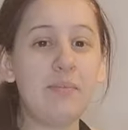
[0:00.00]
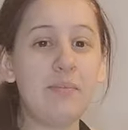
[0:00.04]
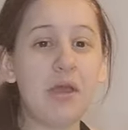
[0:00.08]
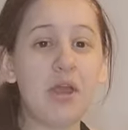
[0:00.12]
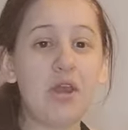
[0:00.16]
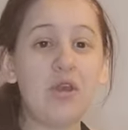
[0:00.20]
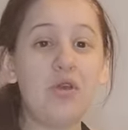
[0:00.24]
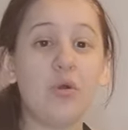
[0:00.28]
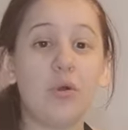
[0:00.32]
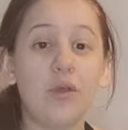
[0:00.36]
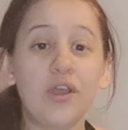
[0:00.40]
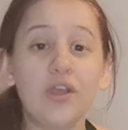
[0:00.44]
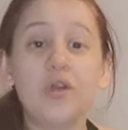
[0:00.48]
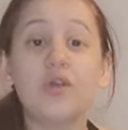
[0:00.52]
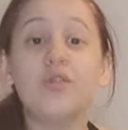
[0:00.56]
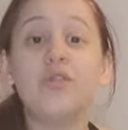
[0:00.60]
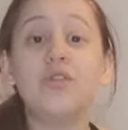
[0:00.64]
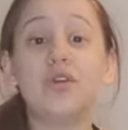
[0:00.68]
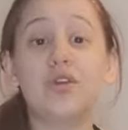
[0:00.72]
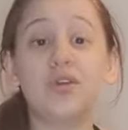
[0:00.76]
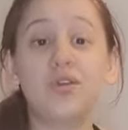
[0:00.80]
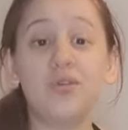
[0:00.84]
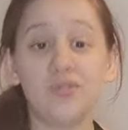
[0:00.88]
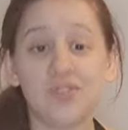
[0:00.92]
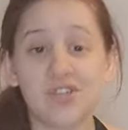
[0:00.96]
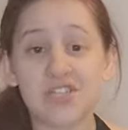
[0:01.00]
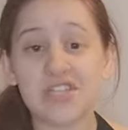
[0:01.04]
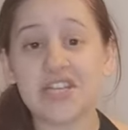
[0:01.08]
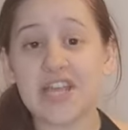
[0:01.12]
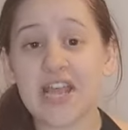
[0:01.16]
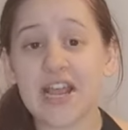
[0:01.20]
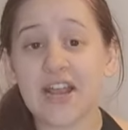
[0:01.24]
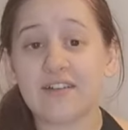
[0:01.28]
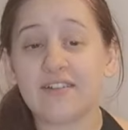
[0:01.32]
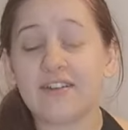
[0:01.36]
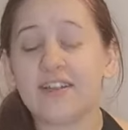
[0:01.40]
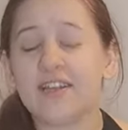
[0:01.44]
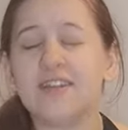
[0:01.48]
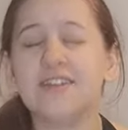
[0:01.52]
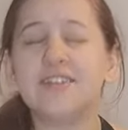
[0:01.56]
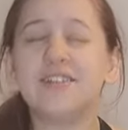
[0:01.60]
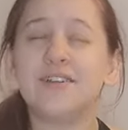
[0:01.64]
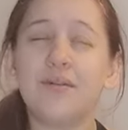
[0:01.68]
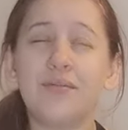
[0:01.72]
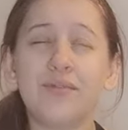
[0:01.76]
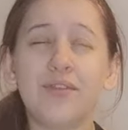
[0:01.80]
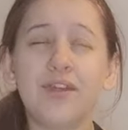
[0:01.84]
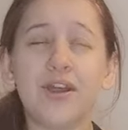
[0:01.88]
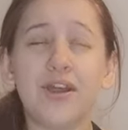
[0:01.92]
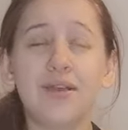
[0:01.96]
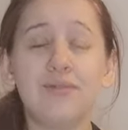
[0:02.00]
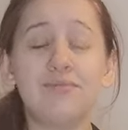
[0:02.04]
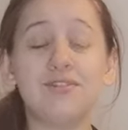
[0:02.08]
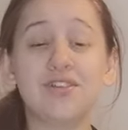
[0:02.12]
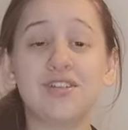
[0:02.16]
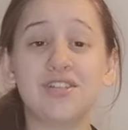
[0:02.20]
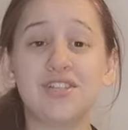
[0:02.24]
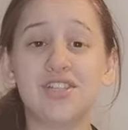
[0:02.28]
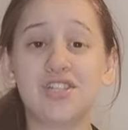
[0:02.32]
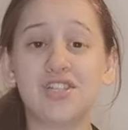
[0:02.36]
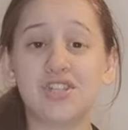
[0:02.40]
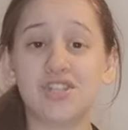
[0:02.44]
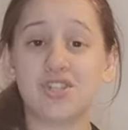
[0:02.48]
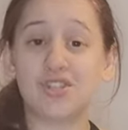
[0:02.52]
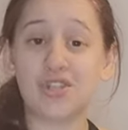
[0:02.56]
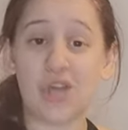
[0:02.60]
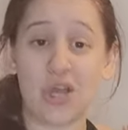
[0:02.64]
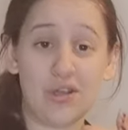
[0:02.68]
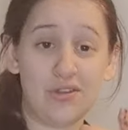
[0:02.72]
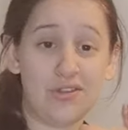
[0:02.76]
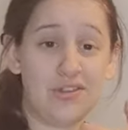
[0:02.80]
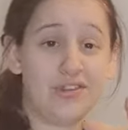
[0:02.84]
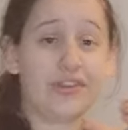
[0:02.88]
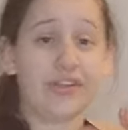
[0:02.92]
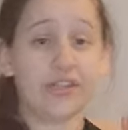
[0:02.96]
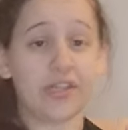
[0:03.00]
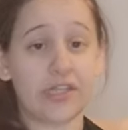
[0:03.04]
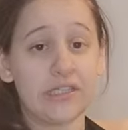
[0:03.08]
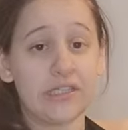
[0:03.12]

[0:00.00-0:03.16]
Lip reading: bit annoying on the coochie area sometimes because it just goes